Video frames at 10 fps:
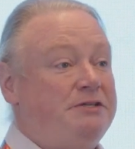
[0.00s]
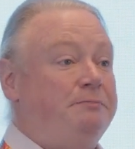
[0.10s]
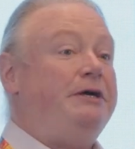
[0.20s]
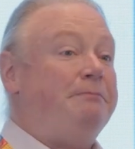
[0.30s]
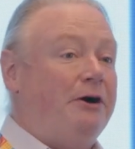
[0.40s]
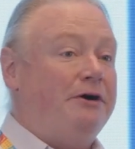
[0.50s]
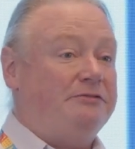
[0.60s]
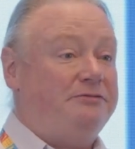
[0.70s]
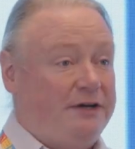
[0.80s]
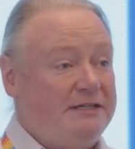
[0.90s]
to be a part
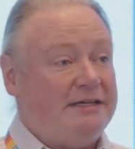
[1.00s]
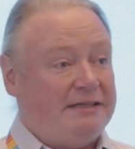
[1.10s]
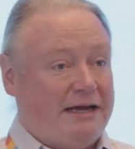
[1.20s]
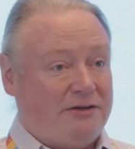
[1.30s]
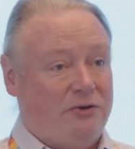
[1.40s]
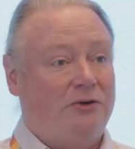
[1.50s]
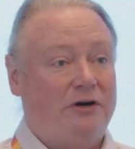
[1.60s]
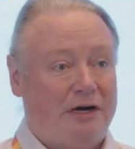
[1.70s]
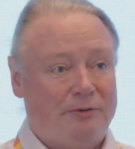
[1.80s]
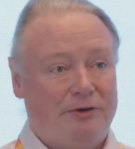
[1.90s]
of funding that
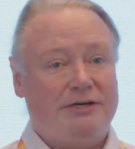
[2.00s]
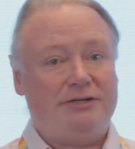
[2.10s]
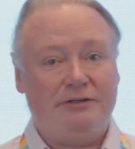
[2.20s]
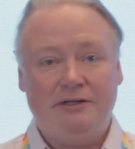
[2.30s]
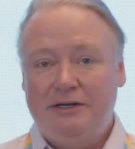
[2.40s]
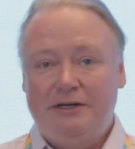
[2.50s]
core operation.